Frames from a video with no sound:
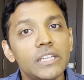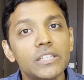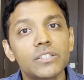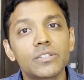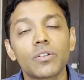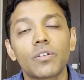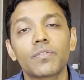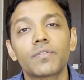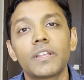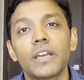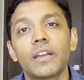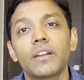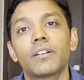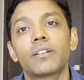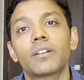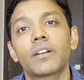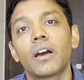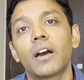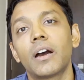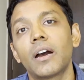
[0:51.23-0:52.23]
keys of their
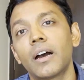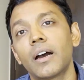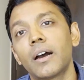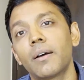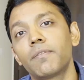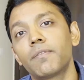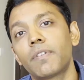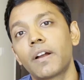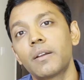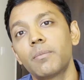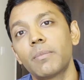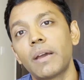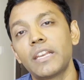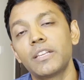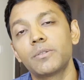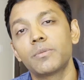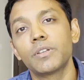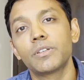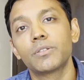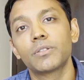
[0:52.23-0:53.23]
fund
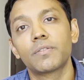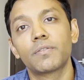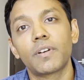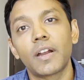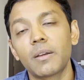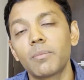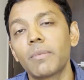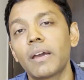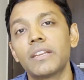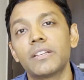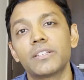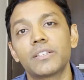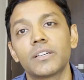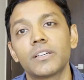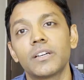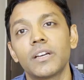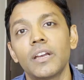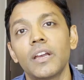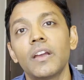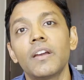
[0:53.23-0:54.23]
management to the fund
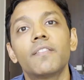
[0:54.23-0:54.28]
manager.